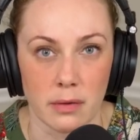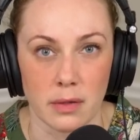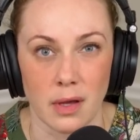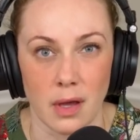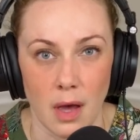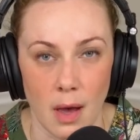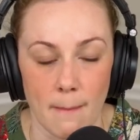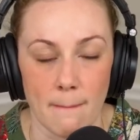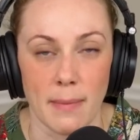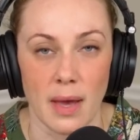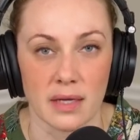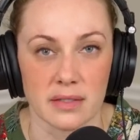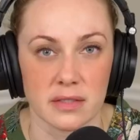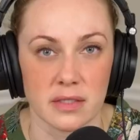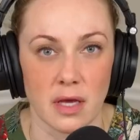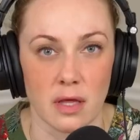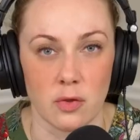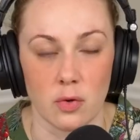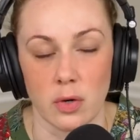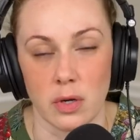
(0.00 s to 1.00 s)
to come back
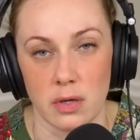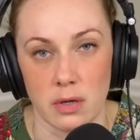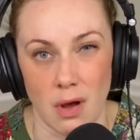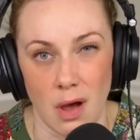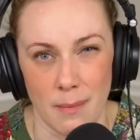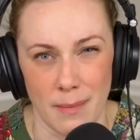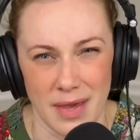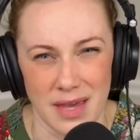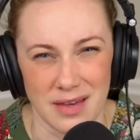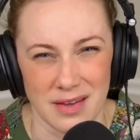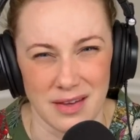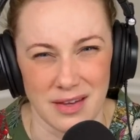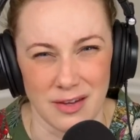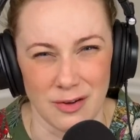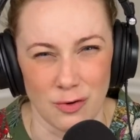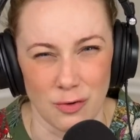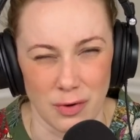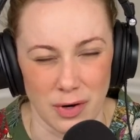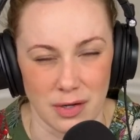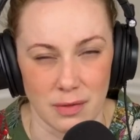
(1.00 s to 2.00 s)
together and not make it
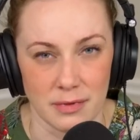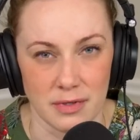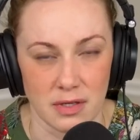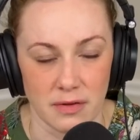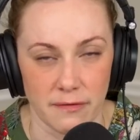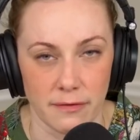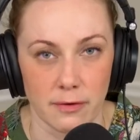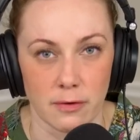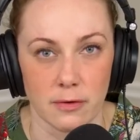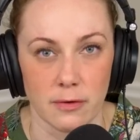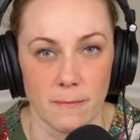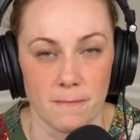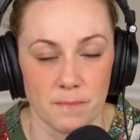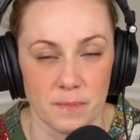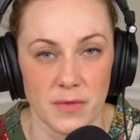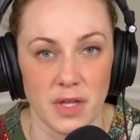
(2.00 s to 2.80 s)
incredibly difficult